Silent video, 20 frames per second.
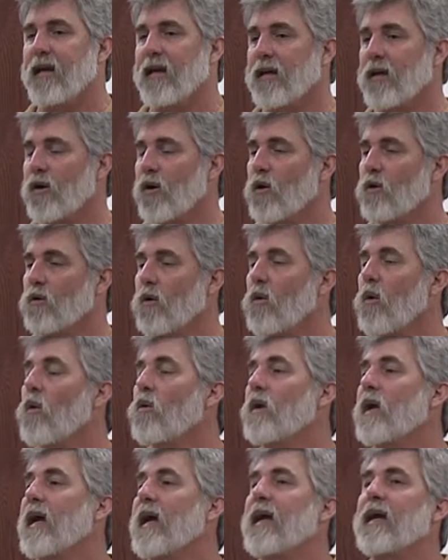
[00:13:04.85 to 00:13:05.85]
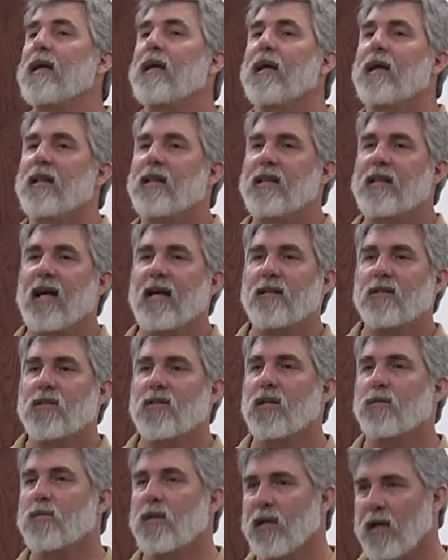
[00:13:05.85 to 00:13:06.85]
they can all go, okay, that's
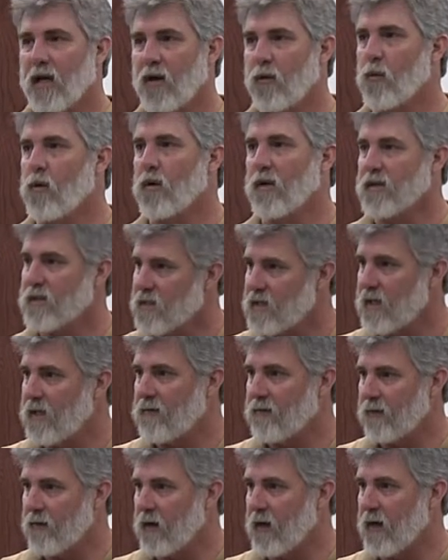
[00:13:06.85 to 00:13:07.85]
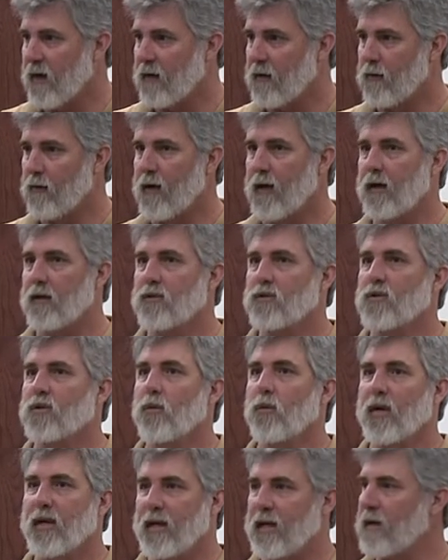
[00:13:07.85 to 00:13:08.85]
something I want to see flying around,
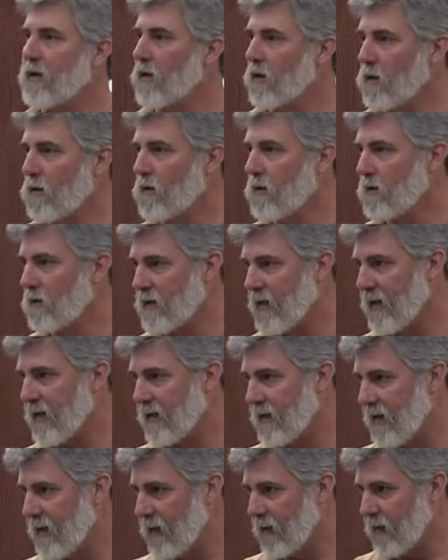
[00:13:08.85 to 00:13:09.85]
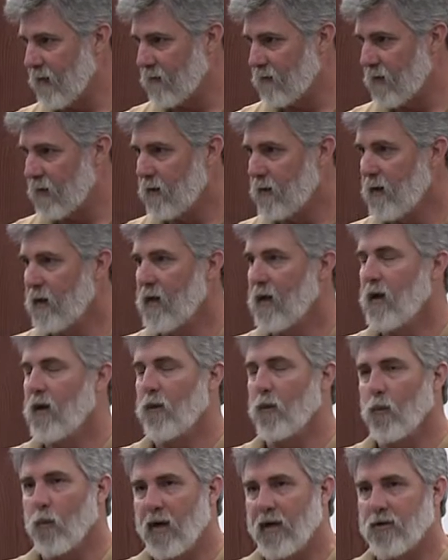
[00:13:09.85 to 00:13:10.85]
so we need to learn to take care of it.
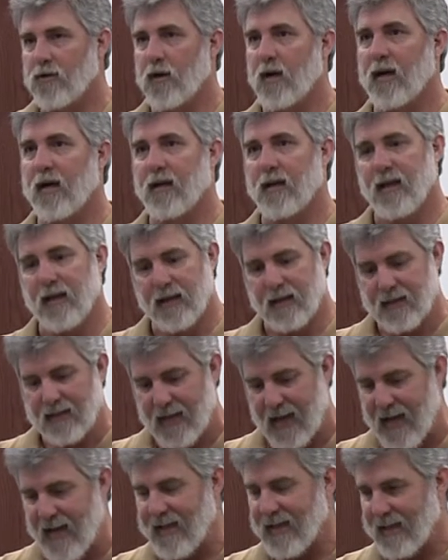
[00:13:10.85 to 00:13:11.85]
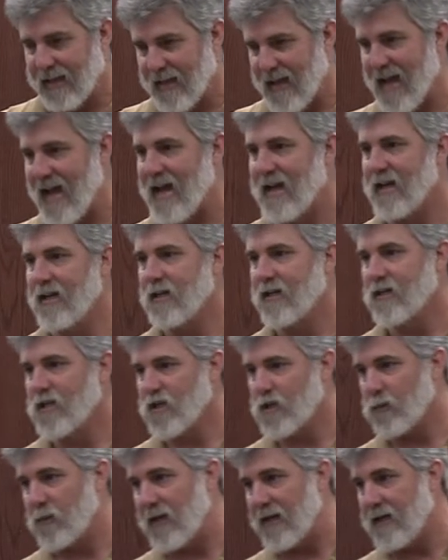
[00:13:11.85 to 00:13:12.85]
And we try to then take that
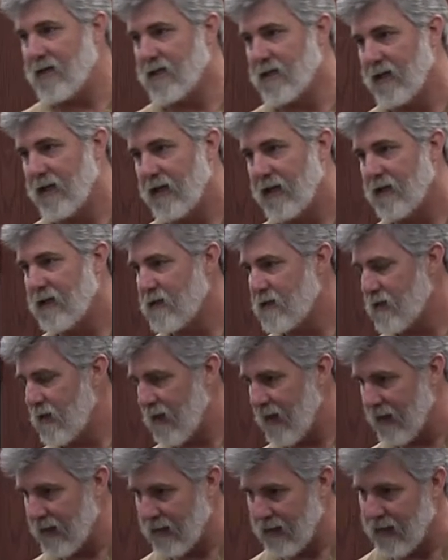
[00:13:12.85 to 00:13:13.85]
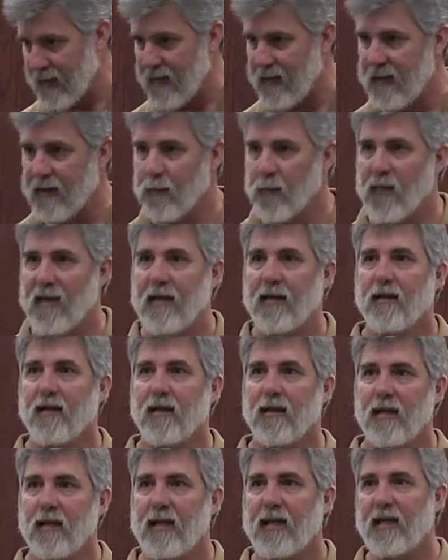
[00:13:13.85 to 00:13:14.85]
species and let it be
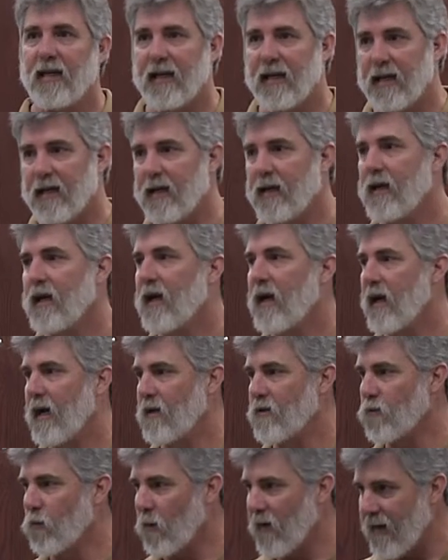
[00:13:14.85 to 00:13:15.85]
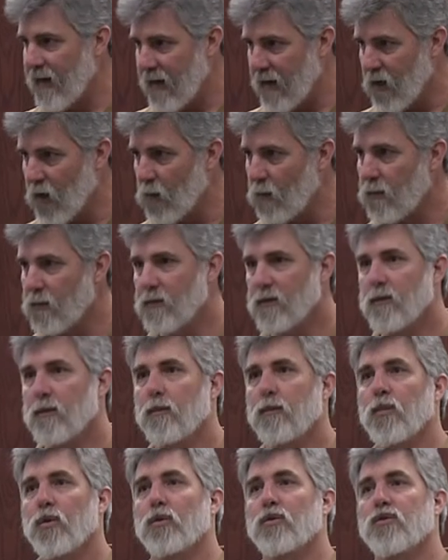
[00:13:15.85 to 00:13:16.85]
the lead as we help
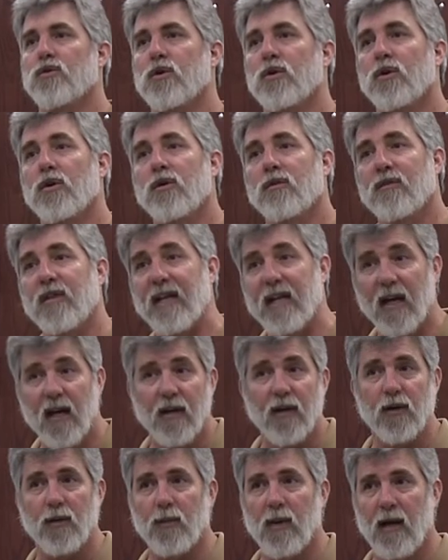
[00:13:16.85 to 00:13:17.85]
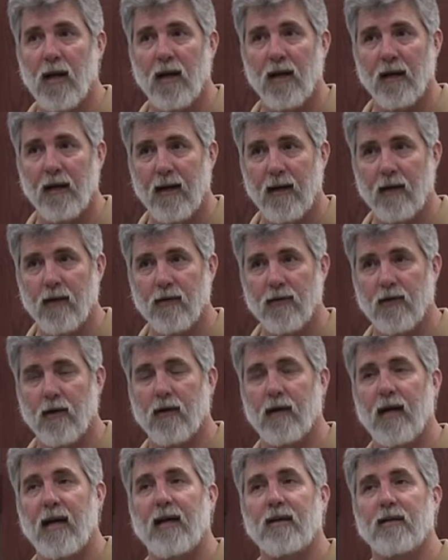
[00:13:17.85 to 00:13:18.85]
preserve the other pollinators that
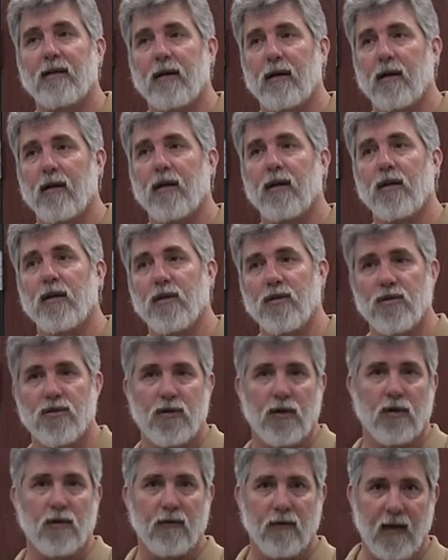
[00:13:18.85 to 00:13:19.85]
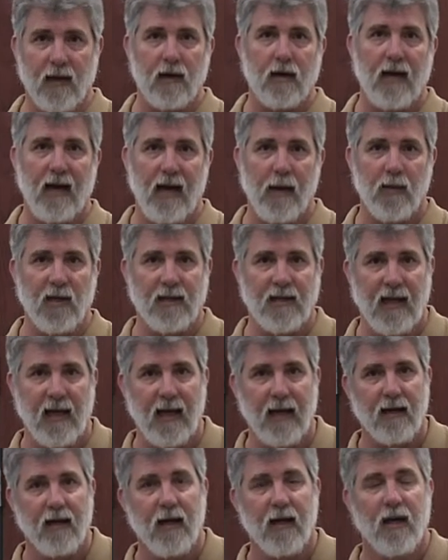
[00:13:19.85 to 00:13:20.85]
are out there and conserve their
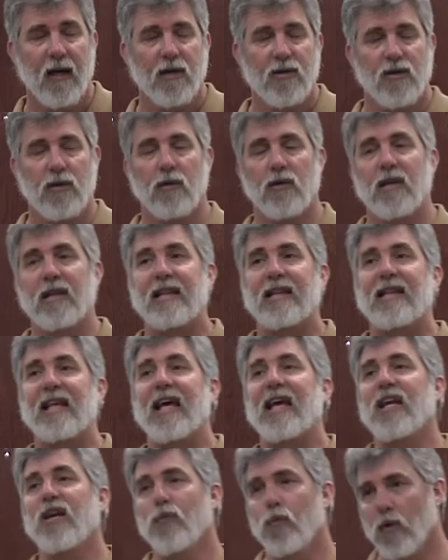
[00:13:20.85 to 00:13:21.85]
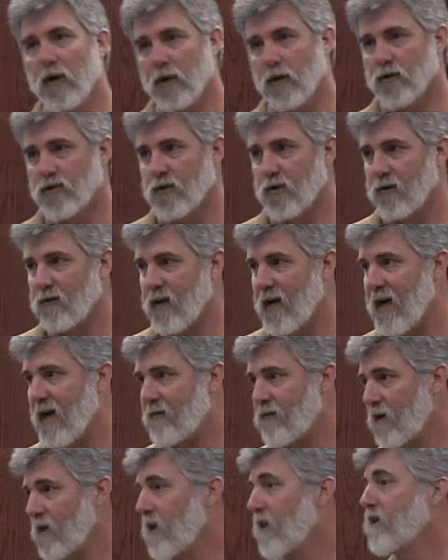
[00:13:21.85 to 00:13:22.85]
habitat so that they will
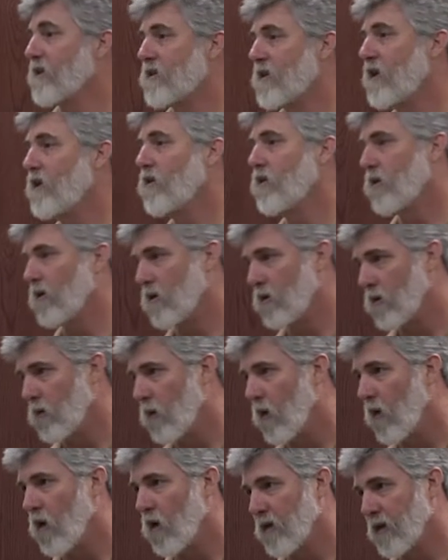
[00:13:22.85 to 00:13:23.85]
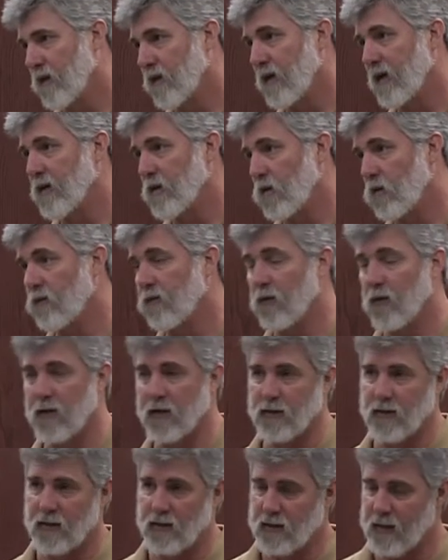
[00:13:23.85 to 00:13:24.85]
survive and continue to do all that they do for
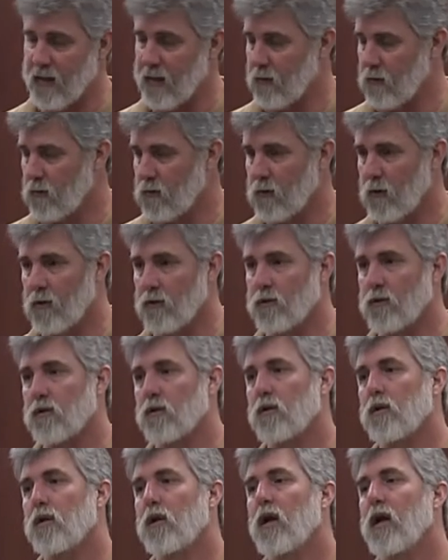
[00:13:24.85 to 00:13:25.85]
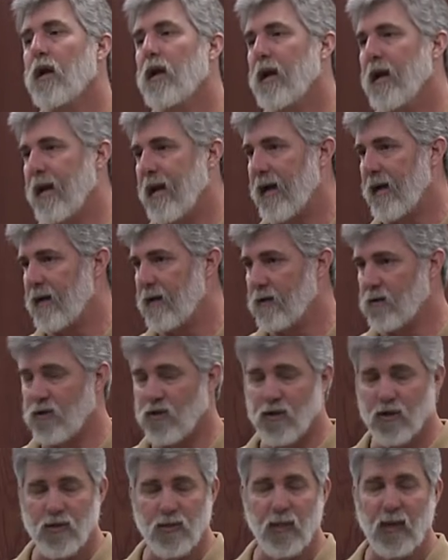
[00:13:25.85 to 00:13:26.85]
us as agricultural and as
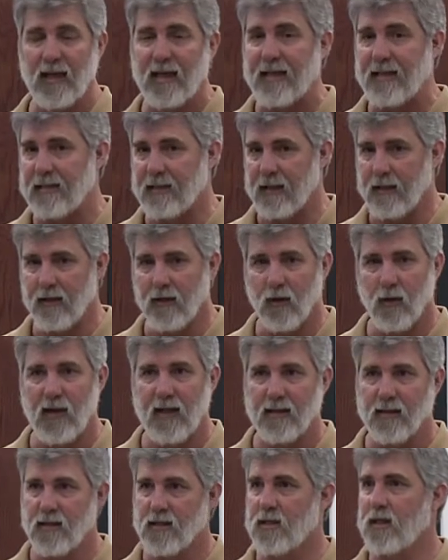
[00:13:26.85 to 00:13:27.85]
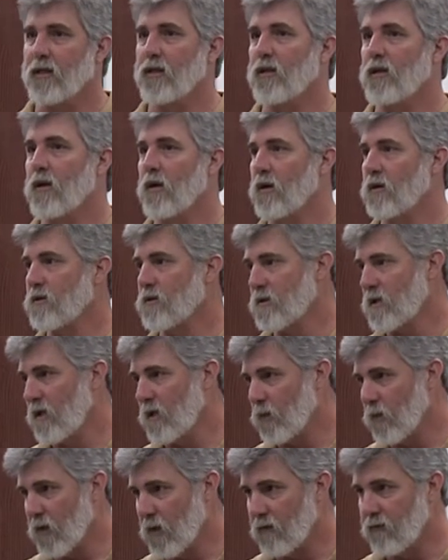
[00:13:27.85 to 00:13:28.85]
just pleasing to go out and sit in the yard and see
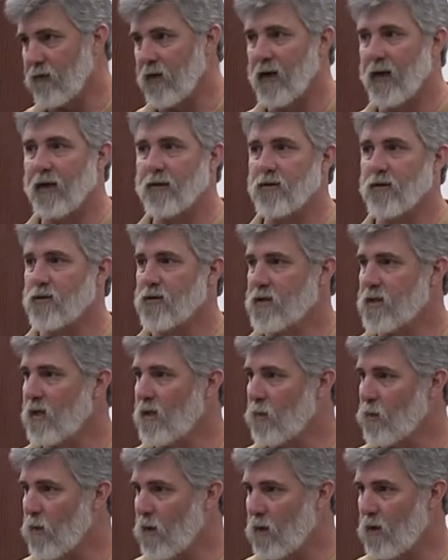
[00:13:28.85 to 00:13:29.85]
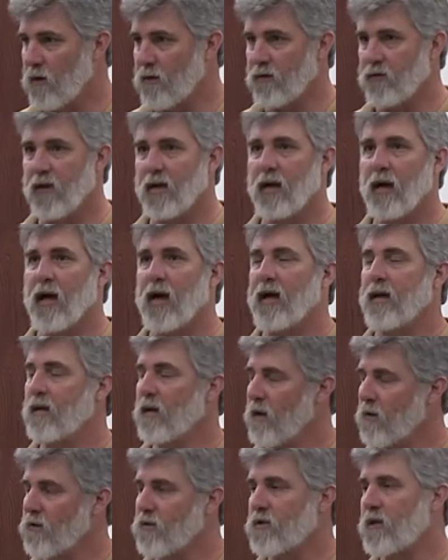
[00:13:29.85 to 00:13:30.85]
the butterflies or see the moths at night
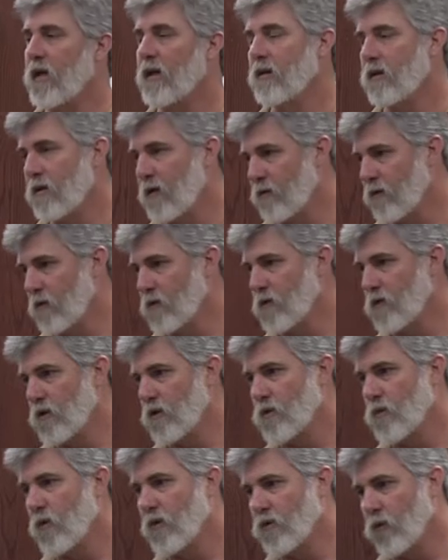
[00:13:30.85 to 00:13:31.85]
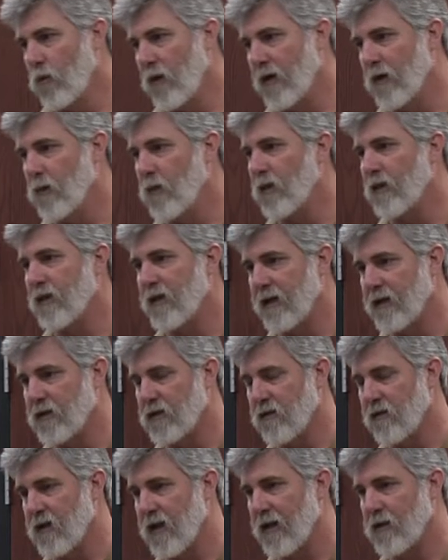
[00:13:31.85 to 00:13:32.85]
and understand the differences between them and
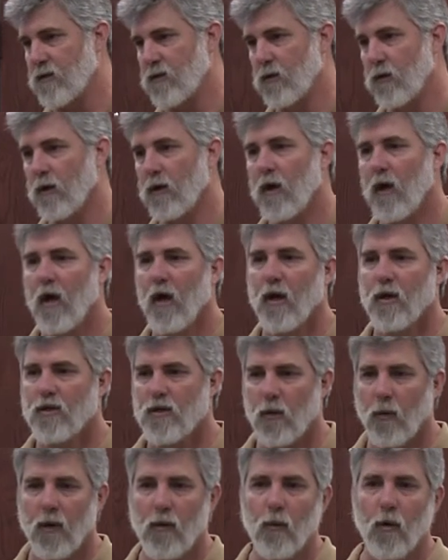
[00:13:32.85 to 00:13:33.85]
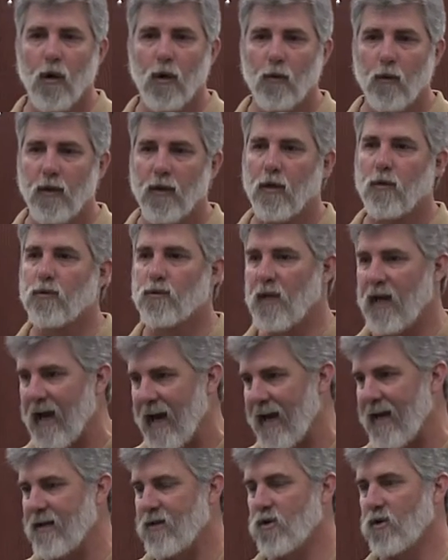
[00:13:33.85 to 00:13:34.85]
things of that sort. So we work with those
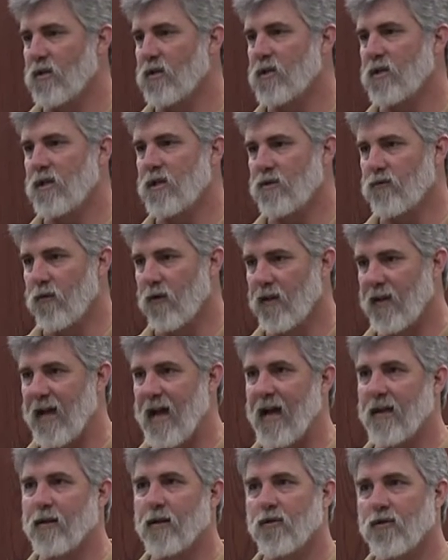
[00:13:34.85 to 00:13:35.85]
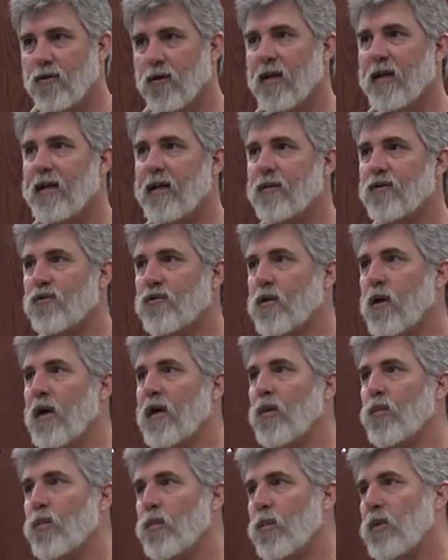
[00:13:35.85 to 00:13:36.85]
agencies for that. The trick is
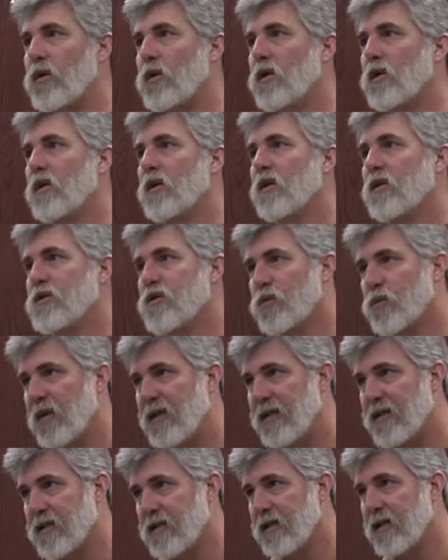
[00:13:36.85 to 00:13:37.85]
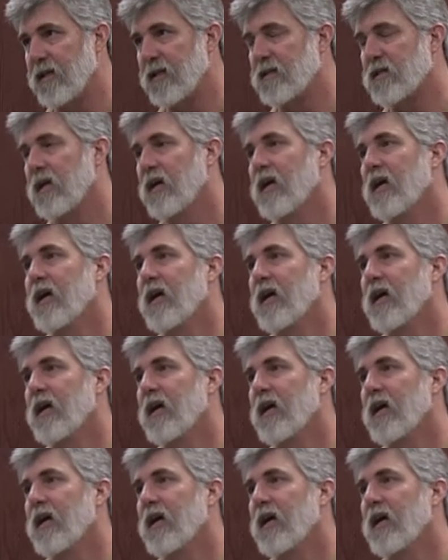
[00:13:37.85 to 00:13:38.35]
trying to pull a species